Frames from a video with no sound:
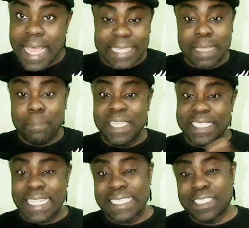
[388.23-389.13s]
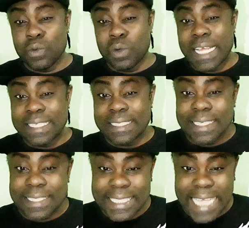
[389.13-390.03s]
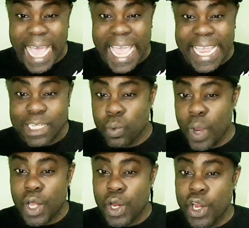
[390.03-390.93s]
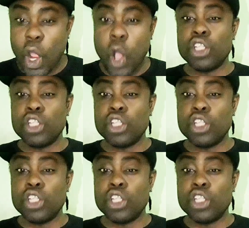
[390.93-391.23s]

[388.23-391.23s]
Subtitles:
at a place that is known as a Sky Dweller